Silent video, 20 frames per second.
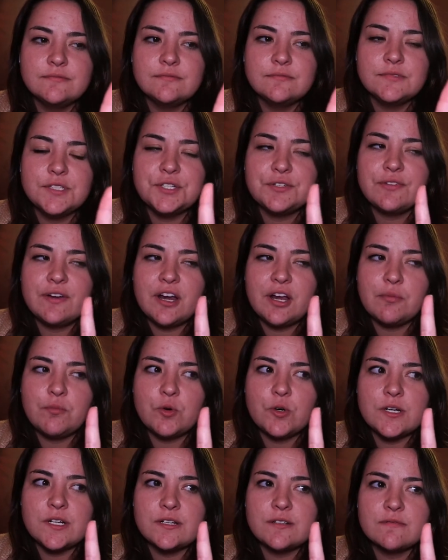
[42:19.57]
That was very
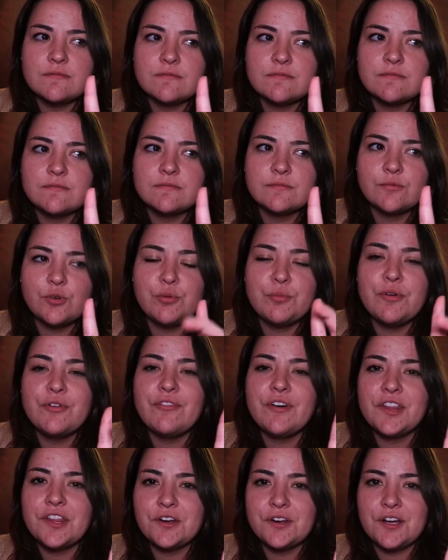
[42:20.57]
important. Remove
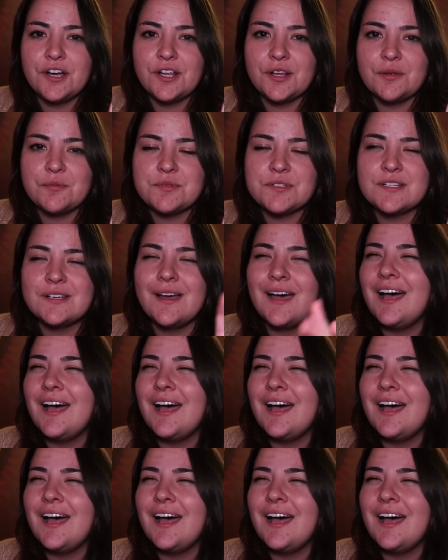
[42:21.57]
other columns.